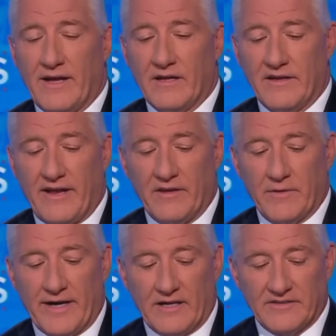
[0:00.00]
Another
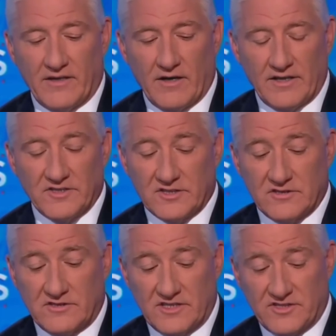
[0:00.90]
one out there.
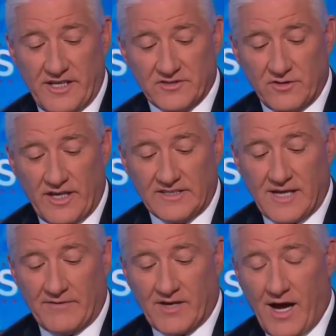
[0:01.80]
Just yesterday,
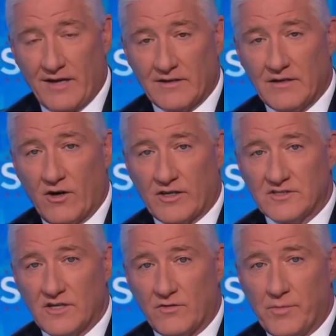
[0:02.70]
Tom Cotton,
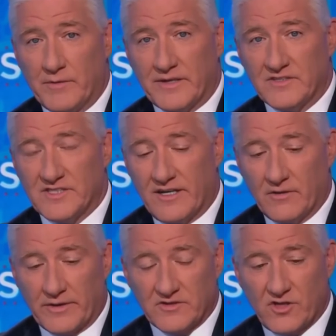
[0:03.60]
Arkansas Republican
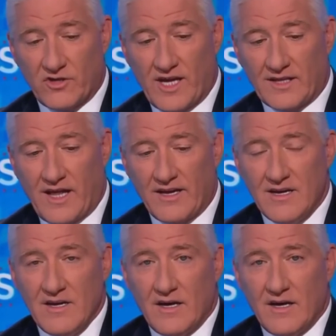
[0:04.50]
senator, we can show you the headline,